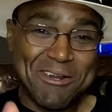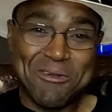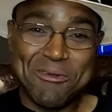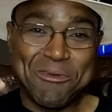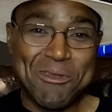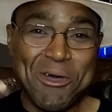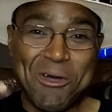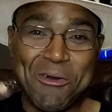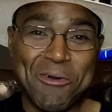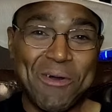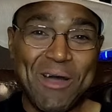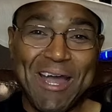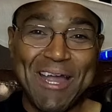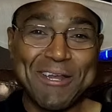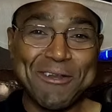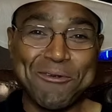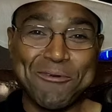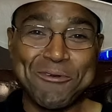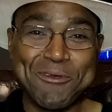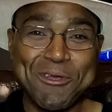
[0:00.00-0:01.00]
don't
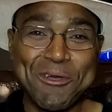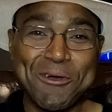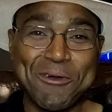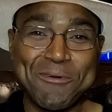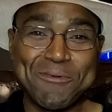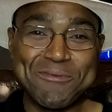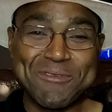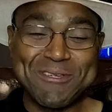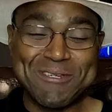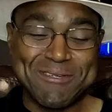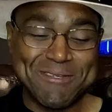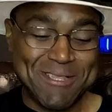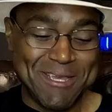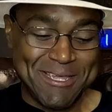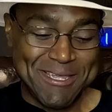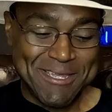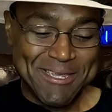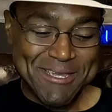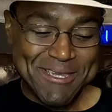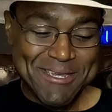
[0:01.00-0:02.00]
know, you know,
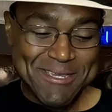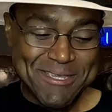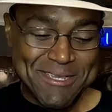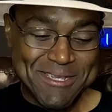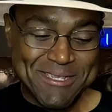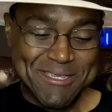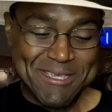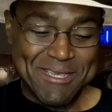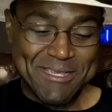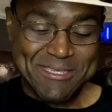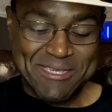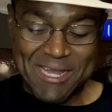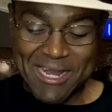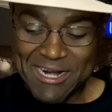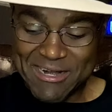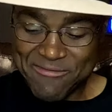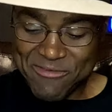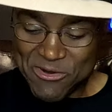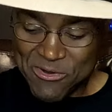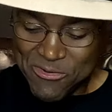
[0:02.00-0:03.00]
like, it's
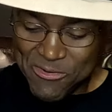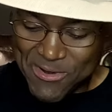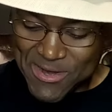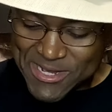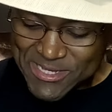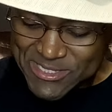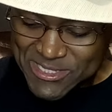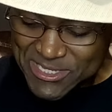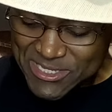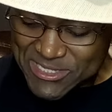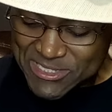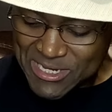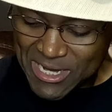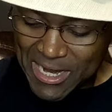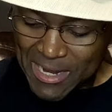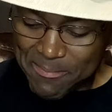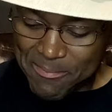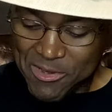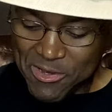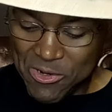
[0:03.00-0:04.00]
kind of a crazy
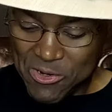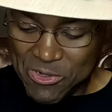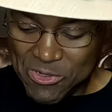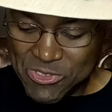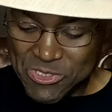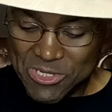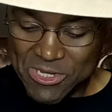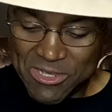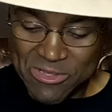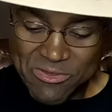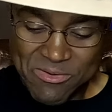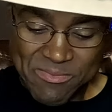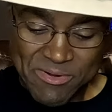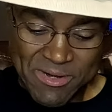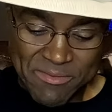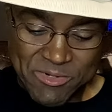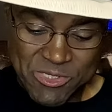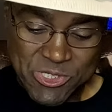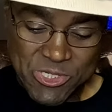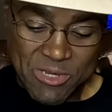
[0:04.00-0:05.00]
topic altogether,
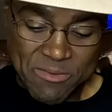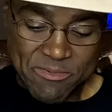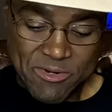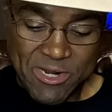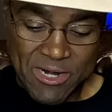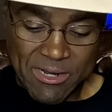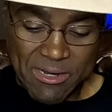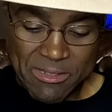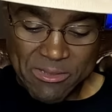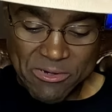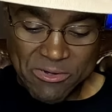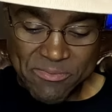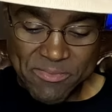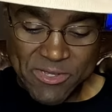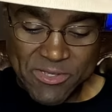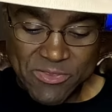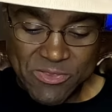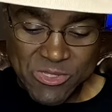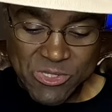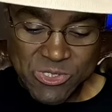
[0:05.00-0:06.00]
but I'm going to skip down a little
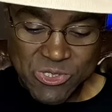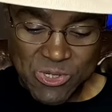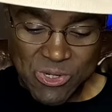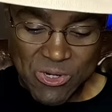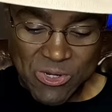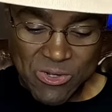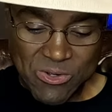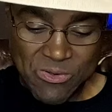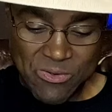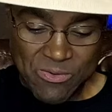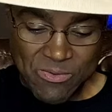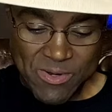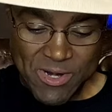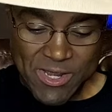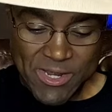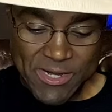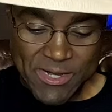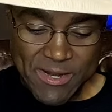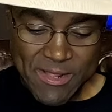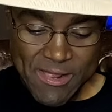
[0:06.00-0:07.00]
bit in this article,
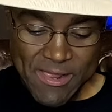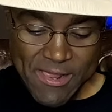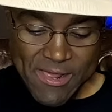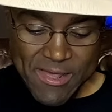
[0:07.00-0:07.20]
right?